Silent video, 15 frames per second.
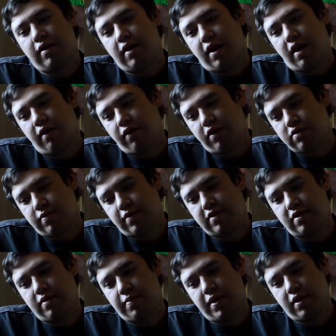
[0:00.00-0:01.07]
I've always wanted
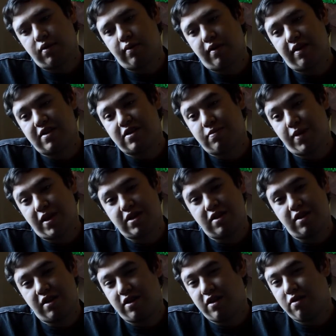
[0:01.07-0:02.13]
to build one, especially a
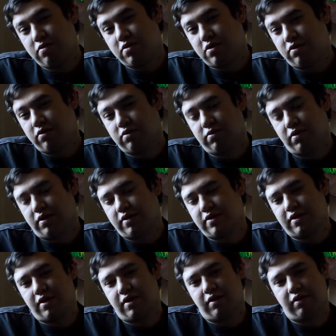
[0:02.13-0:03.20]
new tooled one,
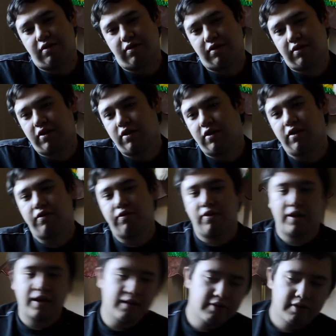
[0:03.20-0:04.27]
so God
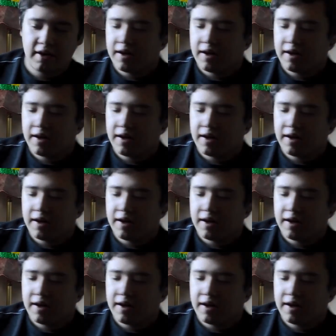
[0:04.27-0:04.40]
forgive.